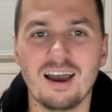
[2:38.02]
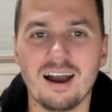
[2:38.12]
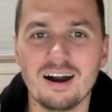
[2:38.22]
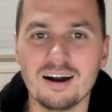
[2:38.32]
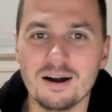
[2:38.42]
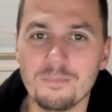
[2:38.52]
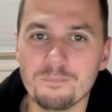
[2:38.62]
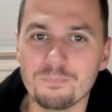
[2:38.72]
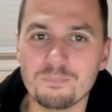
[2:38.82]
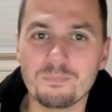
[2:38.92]

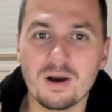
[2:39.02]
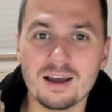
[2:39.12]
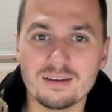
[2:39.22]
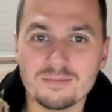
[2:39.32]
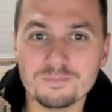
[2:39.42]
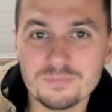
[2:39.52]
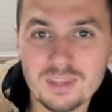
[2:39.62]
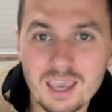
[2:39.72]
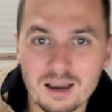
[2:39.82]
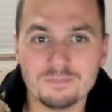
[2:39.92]
Um, but
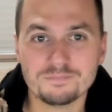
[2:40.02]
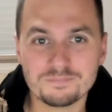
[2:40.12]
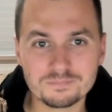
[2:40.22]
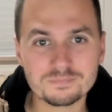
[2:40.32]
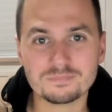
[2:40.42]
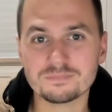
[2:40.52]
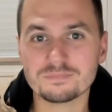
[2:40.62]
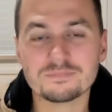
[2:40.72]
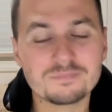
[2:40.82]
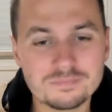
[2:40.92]
yeah,
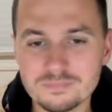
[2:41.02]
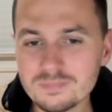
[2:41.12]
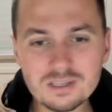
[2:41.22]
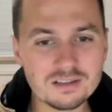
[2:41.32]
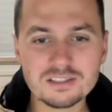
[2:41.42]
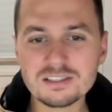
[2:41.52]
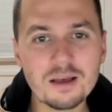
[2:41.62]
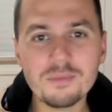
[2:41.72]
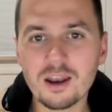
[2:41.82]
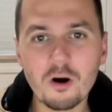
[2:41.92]
to
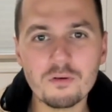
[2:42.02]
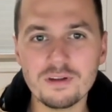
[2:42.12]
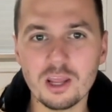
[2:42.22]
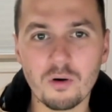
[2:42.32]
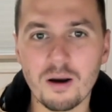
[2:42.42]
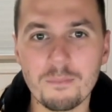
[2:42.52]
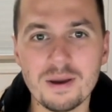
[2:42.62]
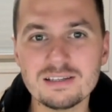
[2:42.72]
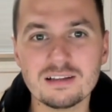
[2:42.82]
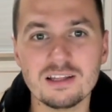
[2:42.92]
sum that whole video up,
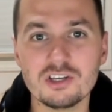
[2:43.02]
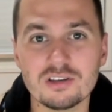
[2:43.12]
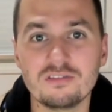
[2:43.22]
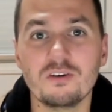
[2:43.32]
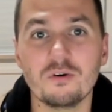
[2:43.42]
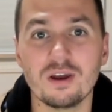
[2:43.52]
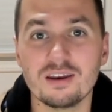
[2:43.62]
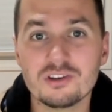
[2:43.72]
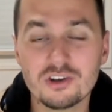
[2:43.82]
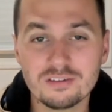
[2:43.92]
basically just do it.
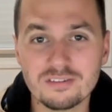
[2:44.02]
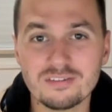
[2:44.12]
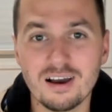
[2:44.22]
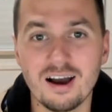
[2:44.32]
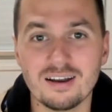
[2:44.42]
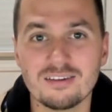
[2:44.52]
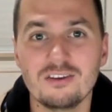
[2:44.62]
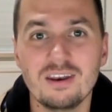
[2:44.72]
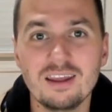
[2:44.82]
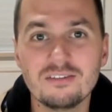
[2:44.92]
Just start.
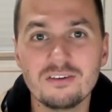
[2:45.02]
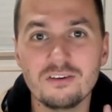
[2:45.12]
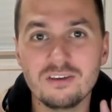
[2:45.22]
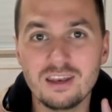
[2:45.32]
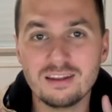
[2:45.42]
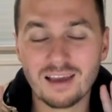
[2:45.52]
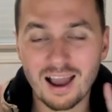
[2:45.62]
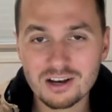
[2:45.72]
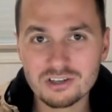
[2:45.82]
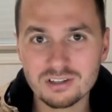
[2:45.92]
You need to you need to
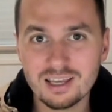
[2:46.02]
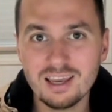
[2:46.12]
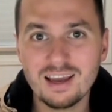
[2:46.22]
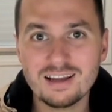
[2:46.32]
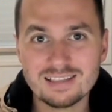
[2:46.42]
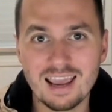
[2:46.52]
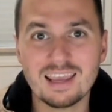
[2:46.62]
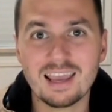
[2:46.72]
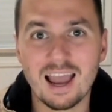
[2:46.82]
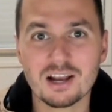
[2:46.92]
actually
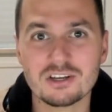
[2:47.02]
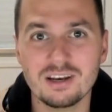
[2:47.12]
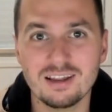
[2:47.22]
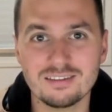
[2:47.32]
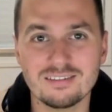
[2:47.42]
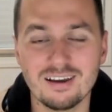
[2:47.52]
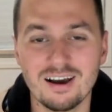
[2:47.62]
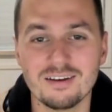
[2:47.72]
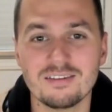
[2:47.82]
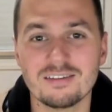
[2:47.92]
take action and
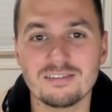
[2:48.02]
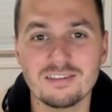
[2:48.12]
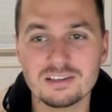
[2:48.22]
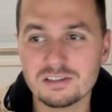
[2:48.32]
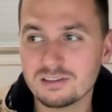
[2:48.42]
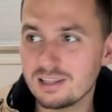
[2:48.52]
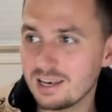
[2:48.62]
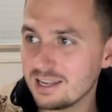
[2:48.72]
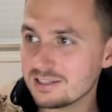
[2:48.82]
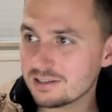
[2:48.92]
start. There's there's there
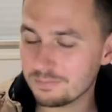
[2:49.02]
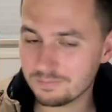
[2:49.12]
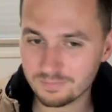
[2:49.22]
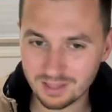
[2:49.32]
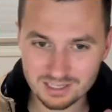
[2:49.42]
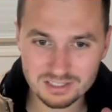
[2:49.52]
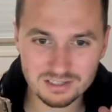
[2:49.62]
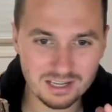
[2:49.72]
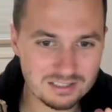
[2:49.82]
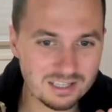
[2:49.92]
needs to like it's
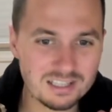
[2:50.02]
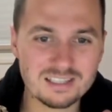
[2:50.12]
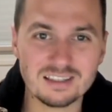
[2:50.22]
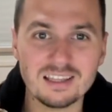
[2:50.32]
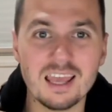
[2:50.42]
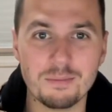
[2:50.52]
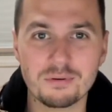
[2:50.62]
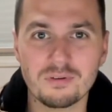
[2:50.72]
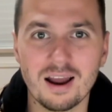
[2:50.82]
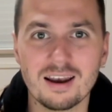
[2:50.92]
it's like this
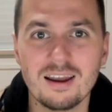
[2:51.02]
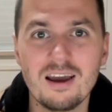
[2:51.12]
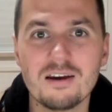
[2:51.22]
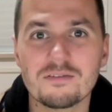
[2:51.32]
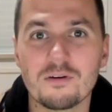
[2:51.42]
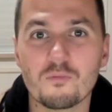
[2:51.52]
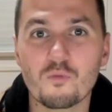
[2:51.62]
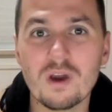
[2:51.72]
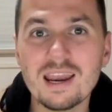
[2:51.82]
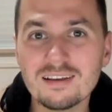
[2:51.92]
leap, right? From
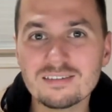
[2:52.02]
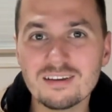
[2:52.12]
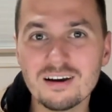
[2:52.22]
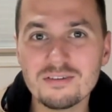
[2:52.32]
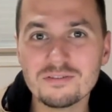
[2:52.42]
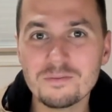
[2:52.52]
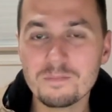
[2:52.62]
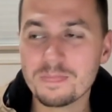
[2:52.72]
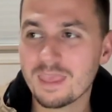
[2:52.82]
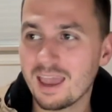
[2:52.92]
reading stuff
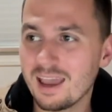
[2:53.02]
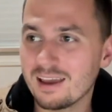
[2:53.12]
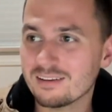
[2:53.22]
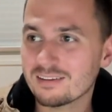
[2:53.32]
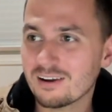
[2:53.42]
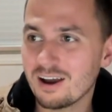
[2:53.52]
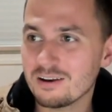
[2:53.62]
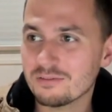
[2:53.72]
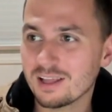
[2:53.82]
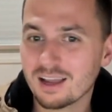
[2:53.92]
and kind
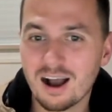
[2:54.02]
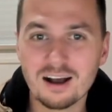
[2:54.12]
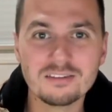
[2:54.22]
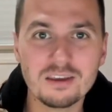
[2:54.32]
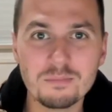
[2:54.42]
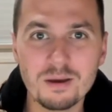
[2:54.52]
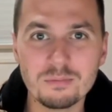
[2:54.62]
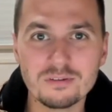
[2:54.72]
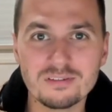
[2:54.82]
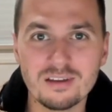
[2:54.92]
of like asking
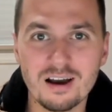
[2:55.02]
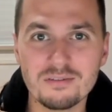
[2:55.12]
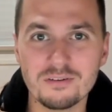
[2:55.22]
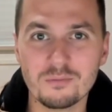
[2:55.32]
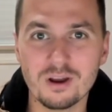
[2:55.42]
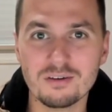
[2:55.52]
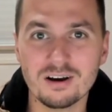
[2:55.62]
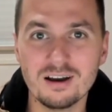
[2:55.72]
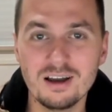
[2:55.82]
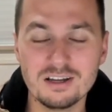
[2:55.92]
people stuff and
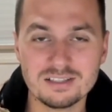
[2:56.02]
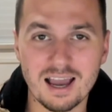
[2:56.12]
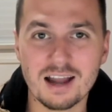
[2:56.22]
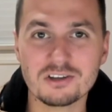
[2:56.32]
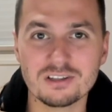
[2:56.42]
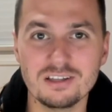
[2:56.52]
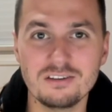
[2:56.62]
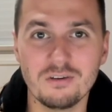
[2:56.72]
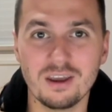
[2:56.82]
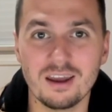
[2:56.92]
whatever to actually
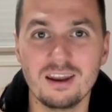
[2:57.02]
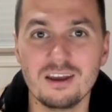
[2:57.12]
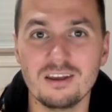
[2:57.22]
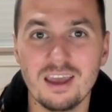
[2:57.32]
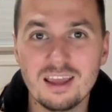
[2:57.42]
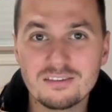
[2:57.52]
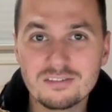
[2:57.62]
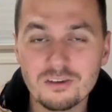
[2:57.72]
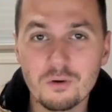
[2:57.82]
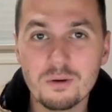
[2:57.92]
doing it. It's
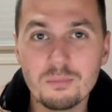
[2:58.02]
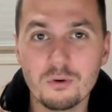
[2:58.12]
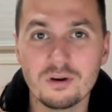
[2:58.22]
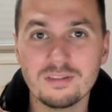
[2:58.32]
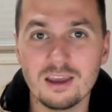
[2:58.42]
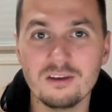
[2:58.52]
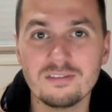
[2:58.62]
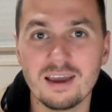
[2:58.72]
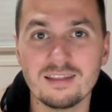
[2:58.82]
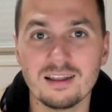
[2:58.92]
so important that you
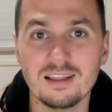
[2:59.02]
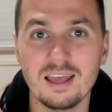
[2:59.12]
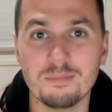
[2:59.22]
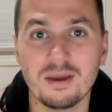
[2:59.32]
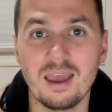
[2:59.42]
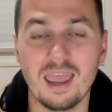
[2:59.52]
take that leap.